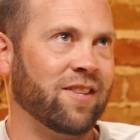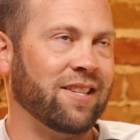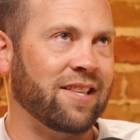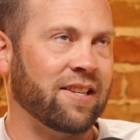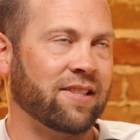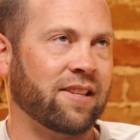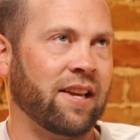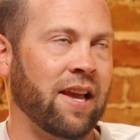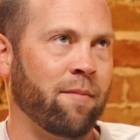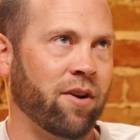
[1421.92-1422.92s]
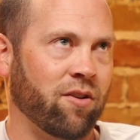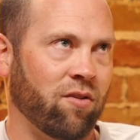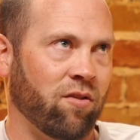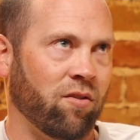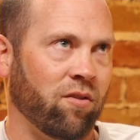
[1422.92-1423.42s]
this
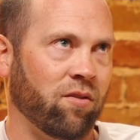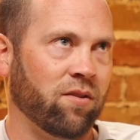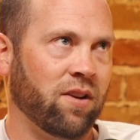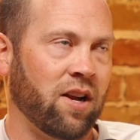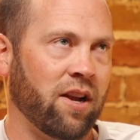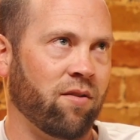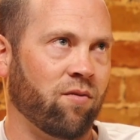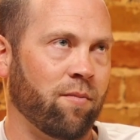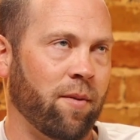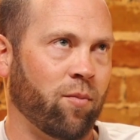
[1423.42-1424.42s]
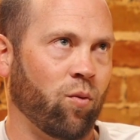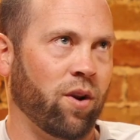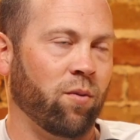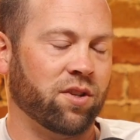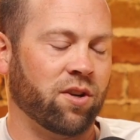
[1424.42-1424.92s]
chemical. I don't remember what
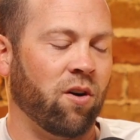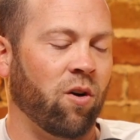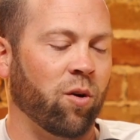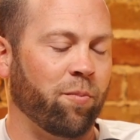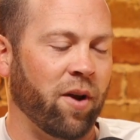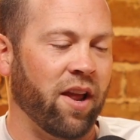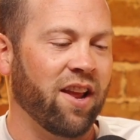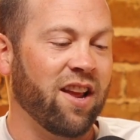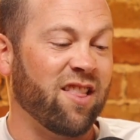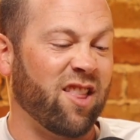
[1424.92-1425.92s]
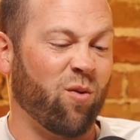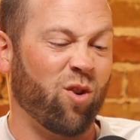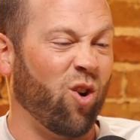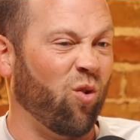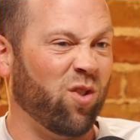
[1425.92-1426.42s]
it was called, but there
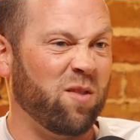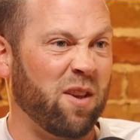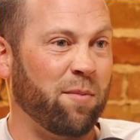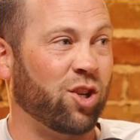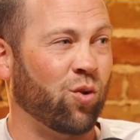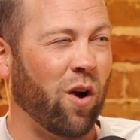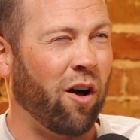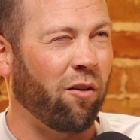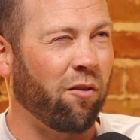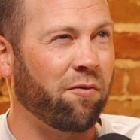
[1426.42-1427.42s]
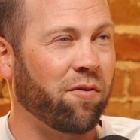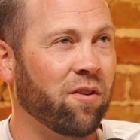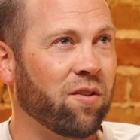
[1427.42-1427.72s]
were only maybe 12